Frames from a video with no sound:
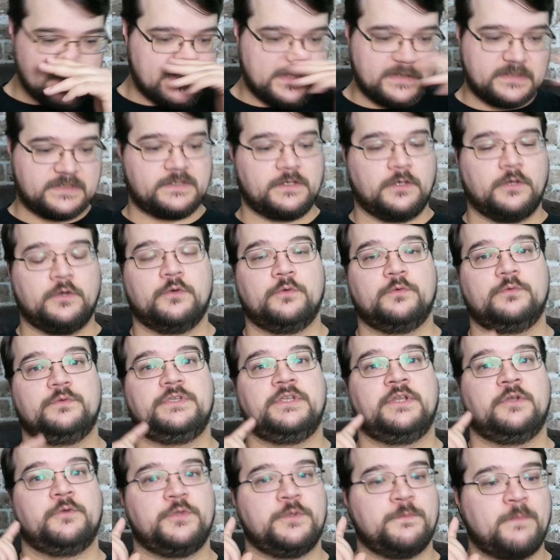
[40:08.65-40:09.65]
So, you
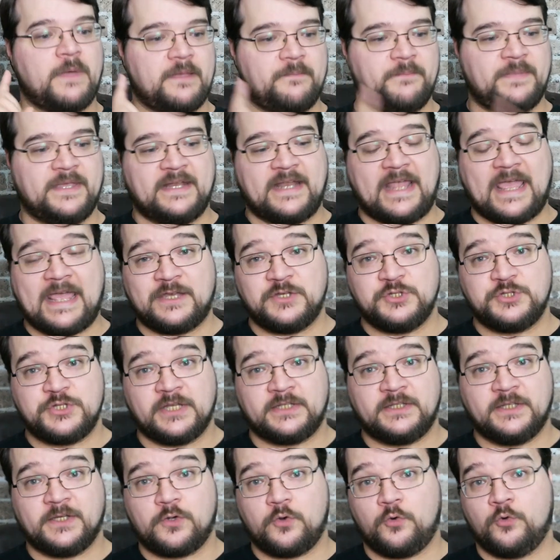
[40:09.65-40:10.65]
know, you might be an
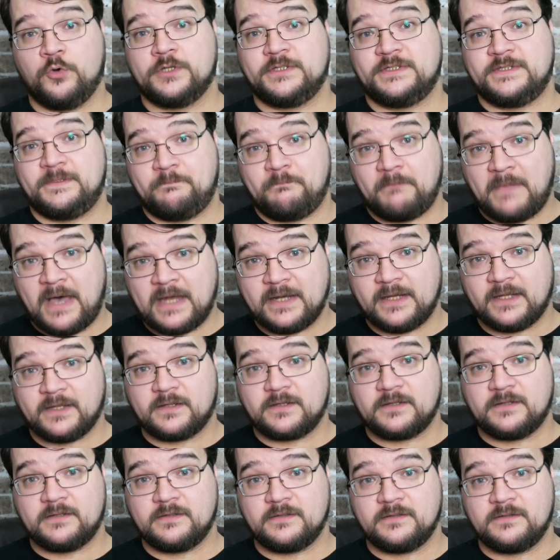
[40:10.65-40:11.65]
angelic or a
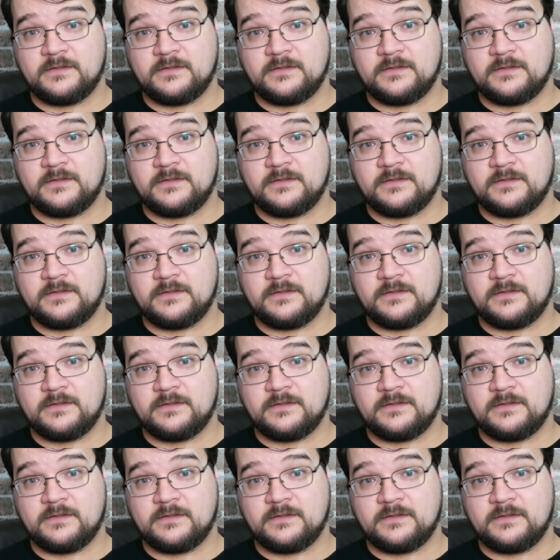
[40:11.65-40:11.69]
demonic